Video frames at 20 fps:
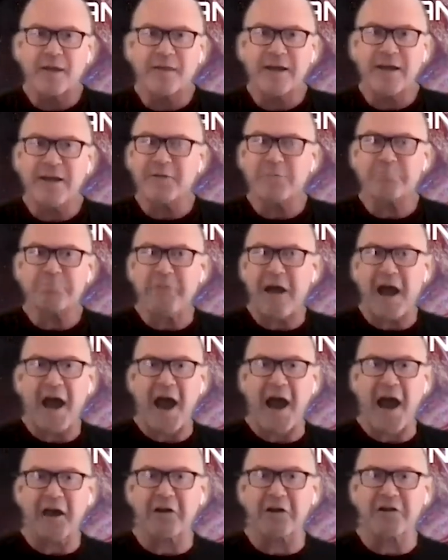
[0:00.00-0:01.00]
These
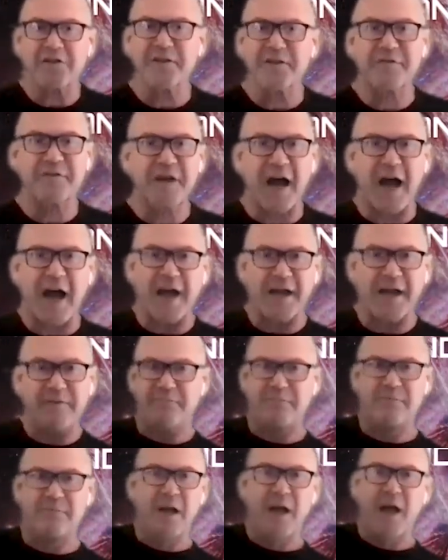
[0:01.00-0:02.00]
hackers have got
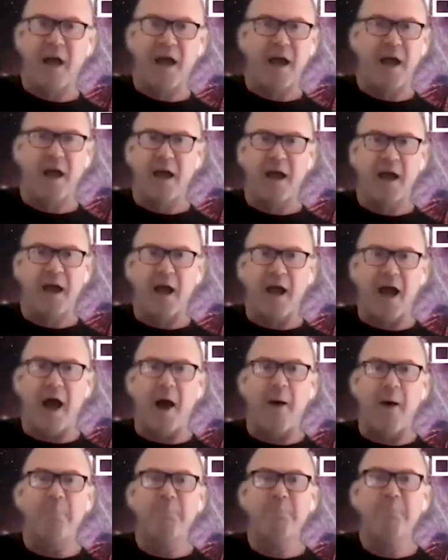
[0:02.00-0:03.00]

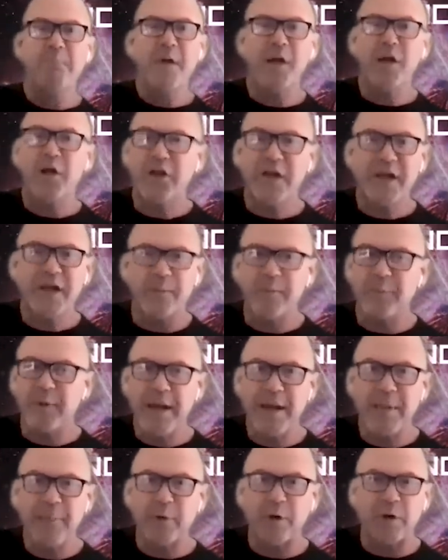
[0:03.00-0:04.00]
a million
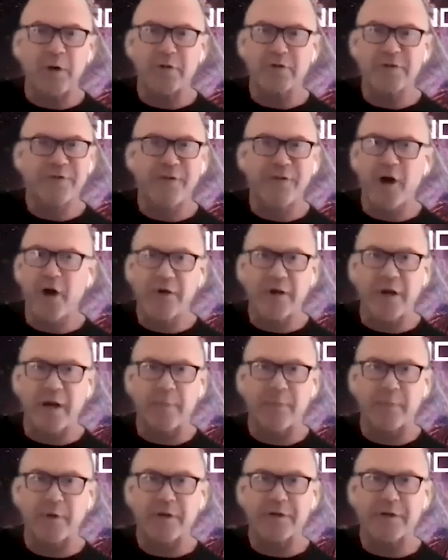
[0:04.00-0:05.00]
people's phone
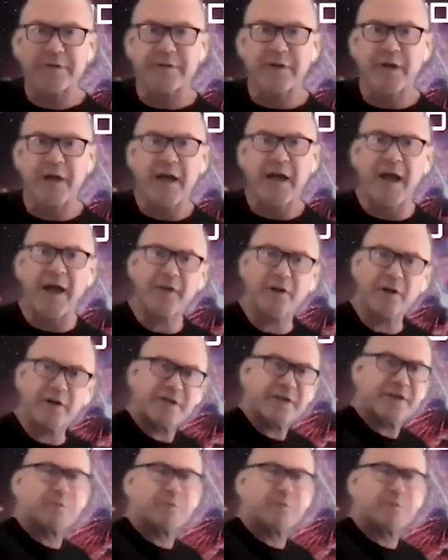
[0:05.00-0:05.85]
numbers, and they're